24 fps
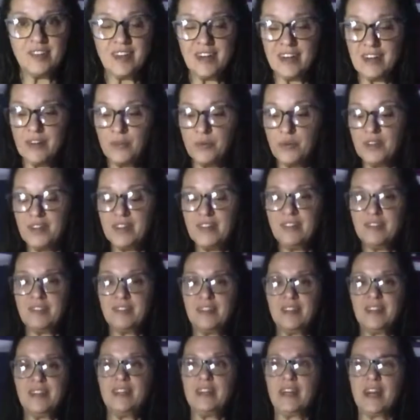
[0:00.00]
really
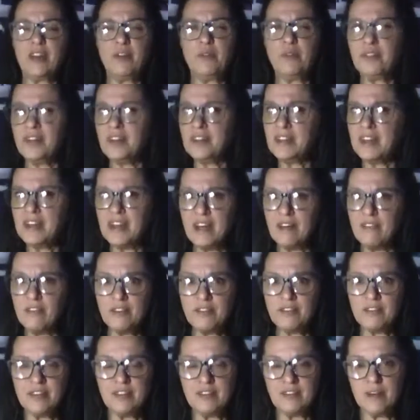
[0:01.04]
see, I don't think they ever
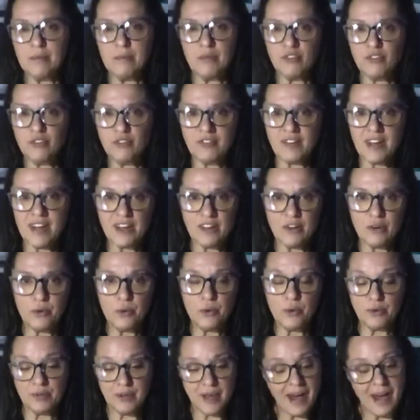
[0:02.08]
see temperatures that
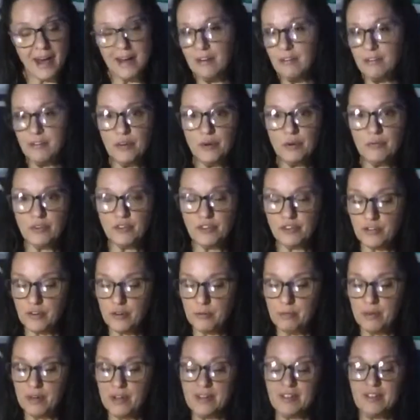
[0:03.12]
cold. I don't know for sure,
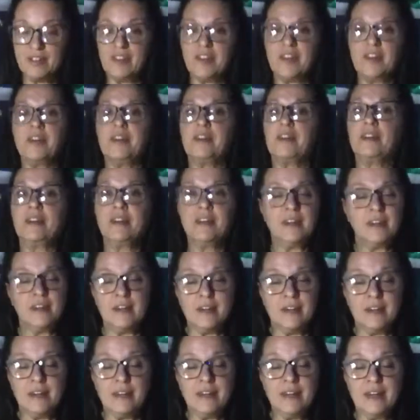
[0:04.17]
but
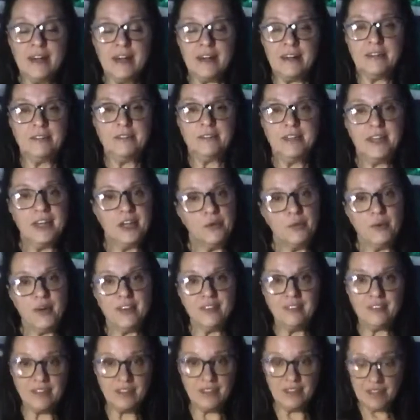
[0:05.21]
yeah,
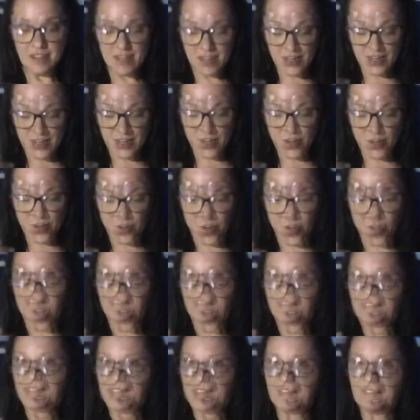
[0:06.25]
anyways.
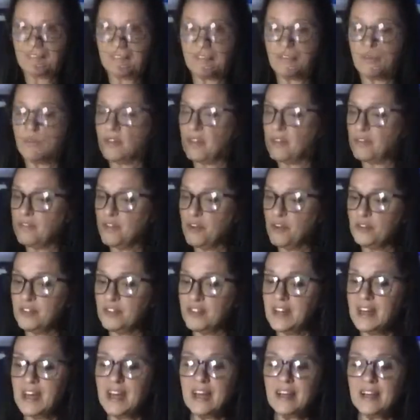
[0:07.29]
Yes, so the first
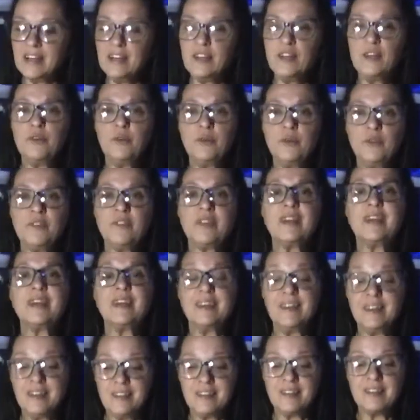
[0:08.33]
thing I use
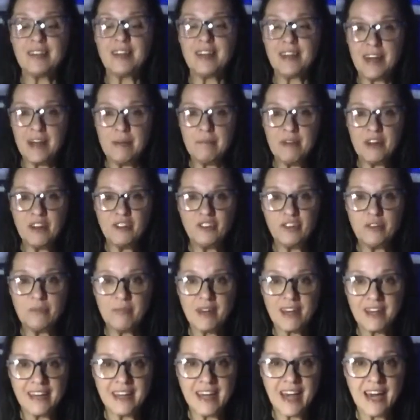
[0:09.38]
is, like I mentioned,
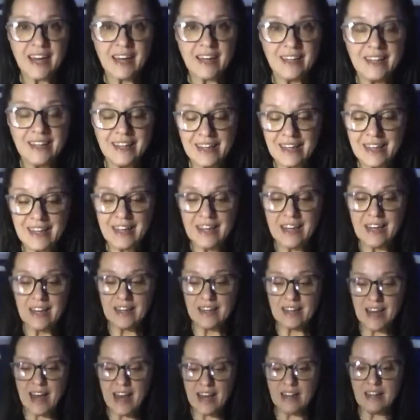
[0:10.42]
my
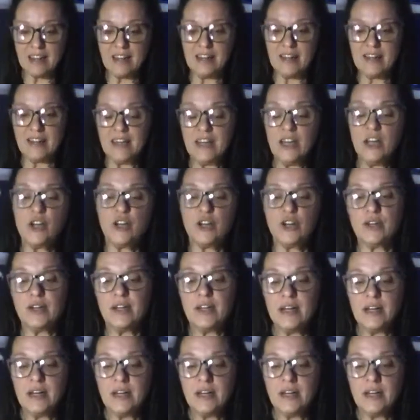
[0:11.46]
catalytic heater.